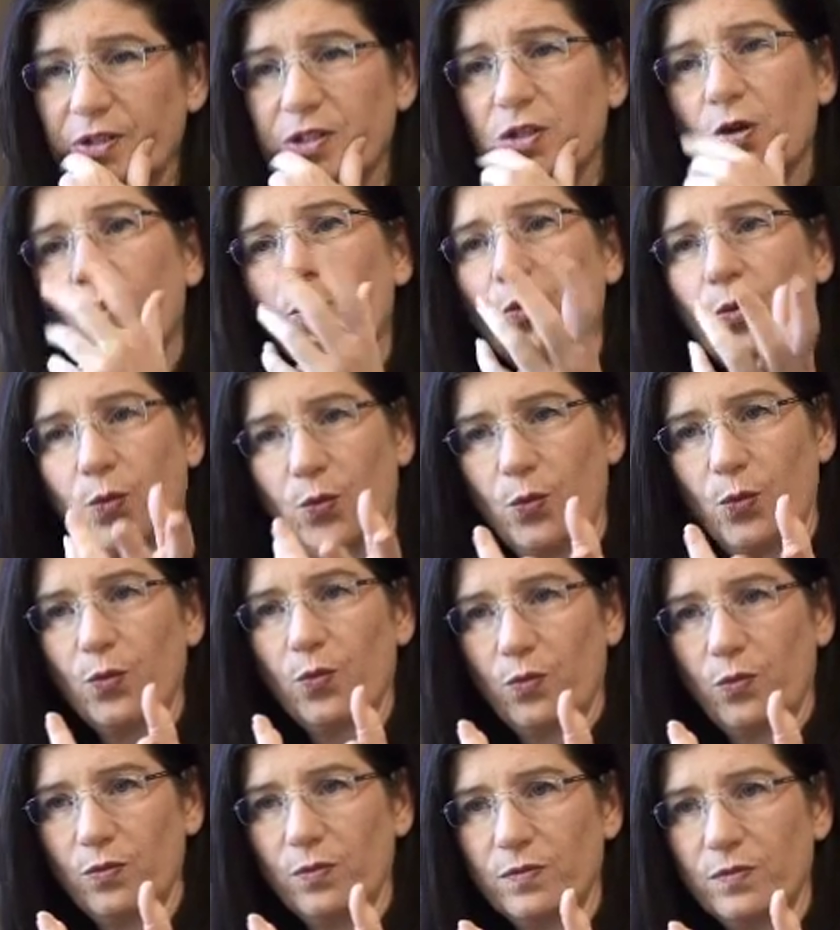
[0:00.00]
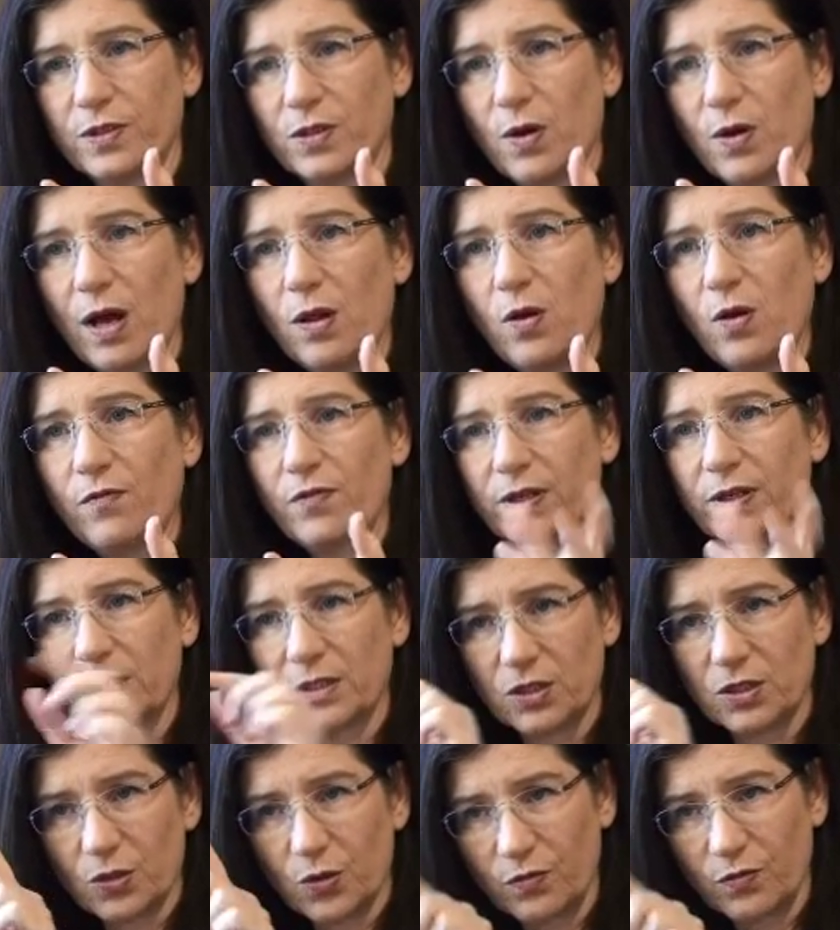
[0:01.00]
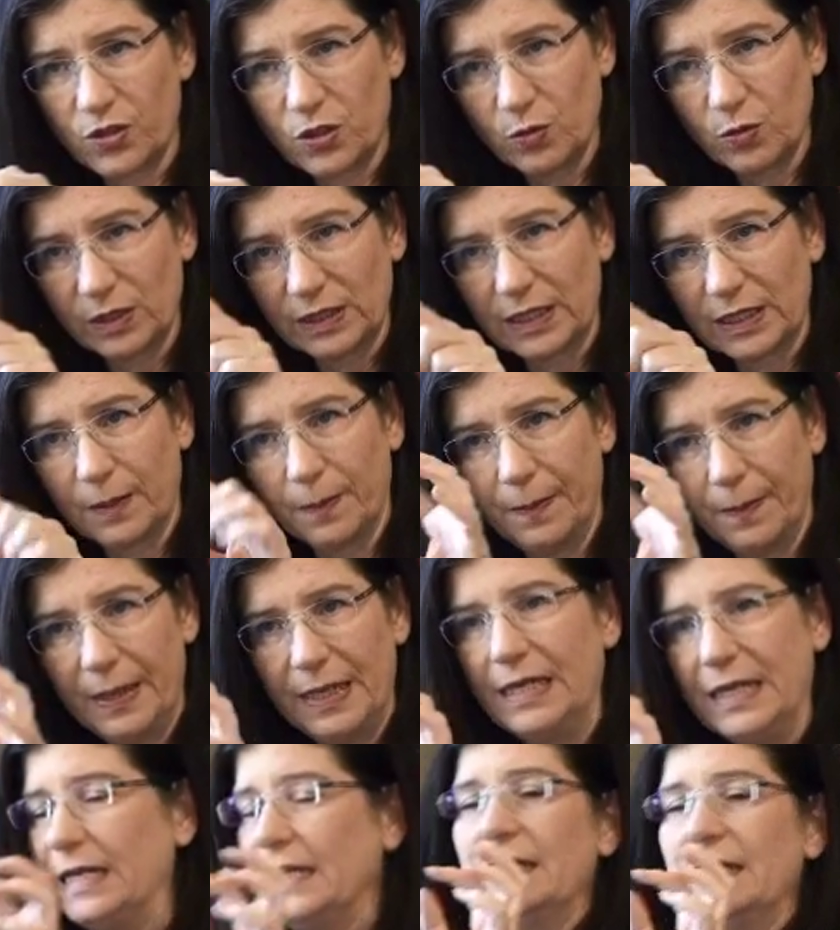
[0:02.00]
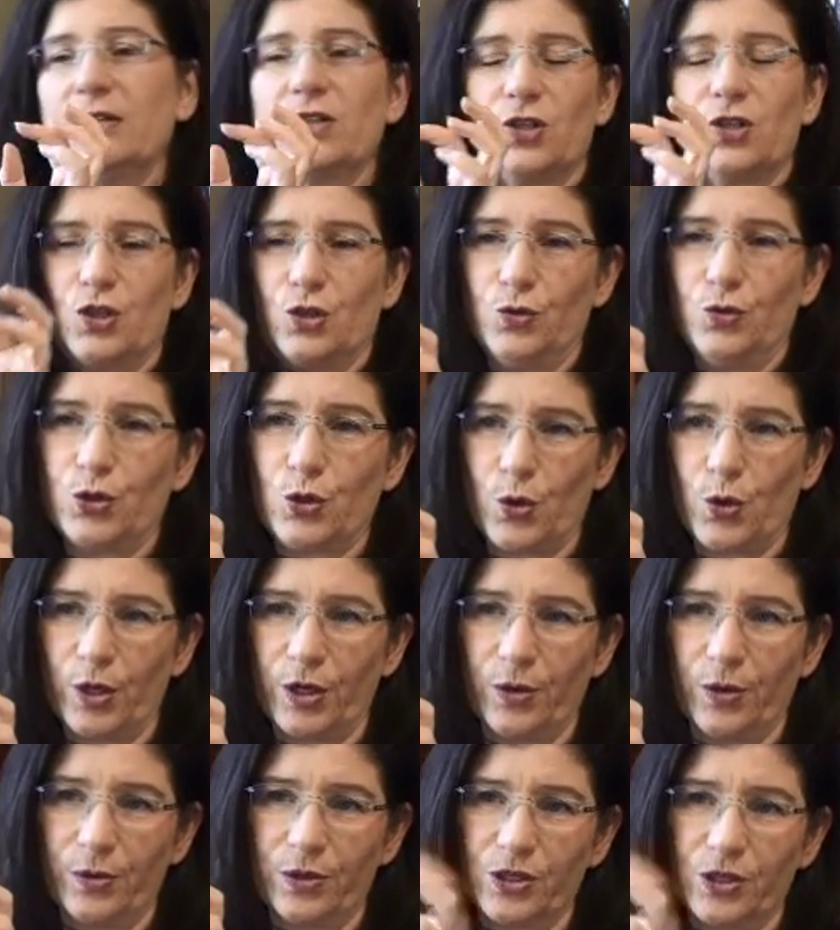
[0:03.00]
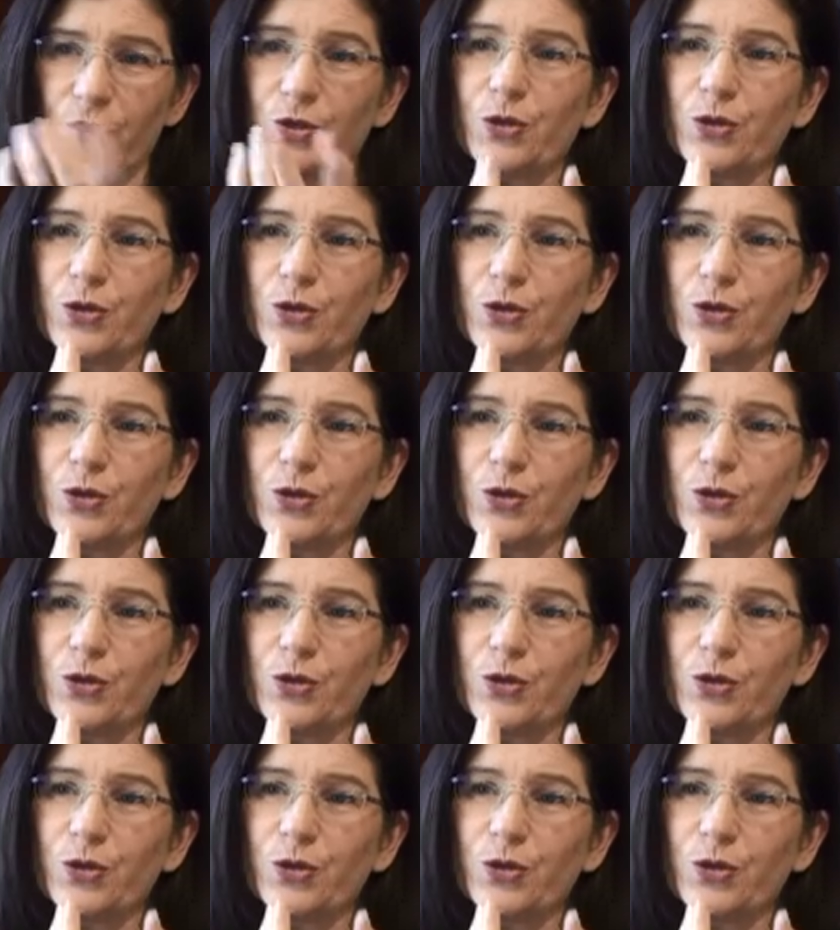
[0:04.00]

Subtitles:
So I'll often sort of do a little mini tutorial,